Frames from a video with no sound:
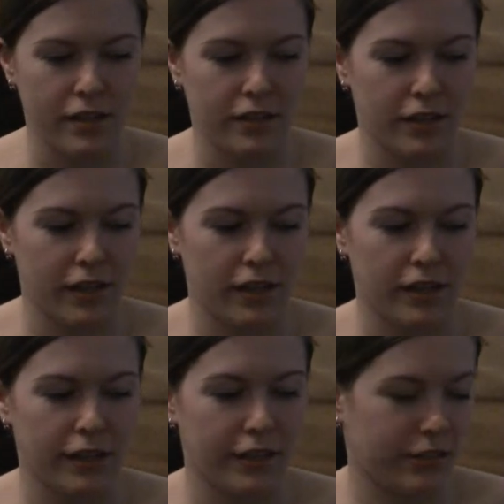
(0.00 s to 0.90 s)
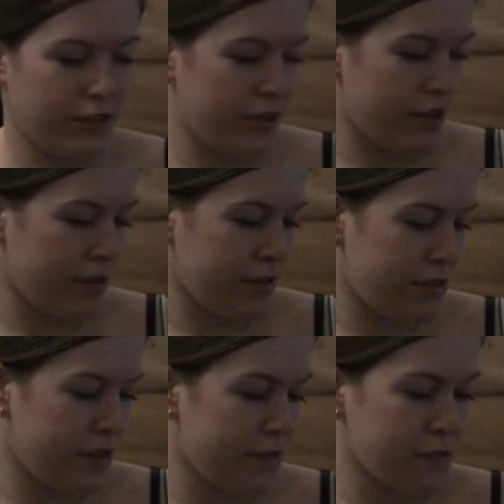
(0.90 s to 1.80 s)
that I showed
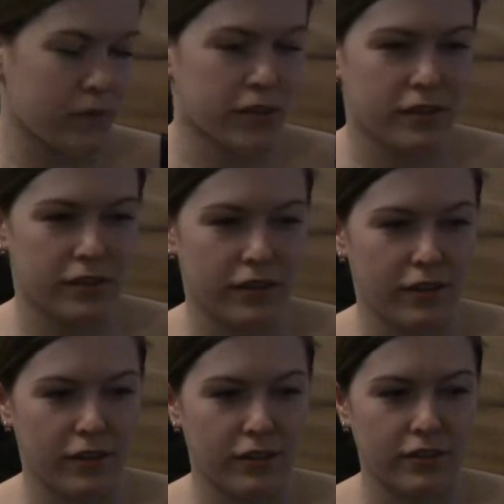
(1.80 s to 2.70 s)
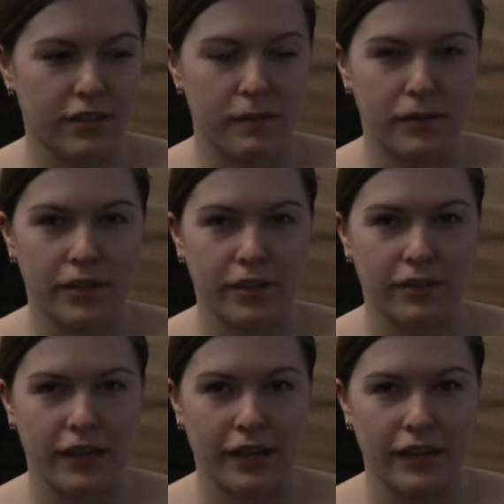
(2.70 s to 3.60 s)
everyone a long time ago
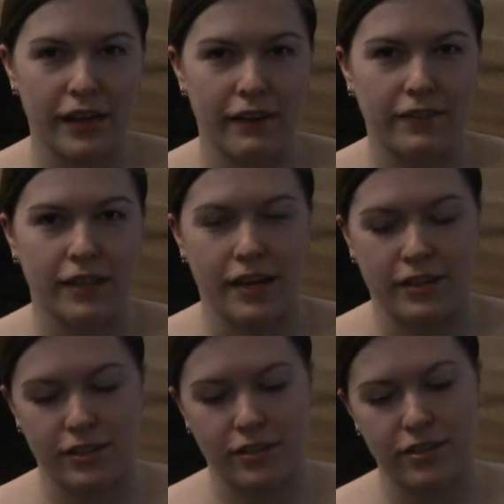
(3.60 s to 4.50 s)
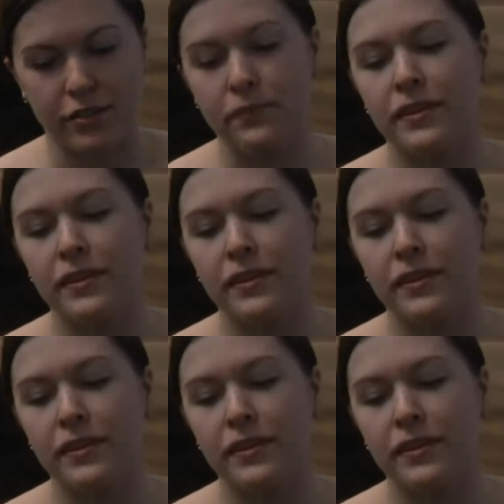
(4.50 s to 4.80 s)
and haven't had a chance to do.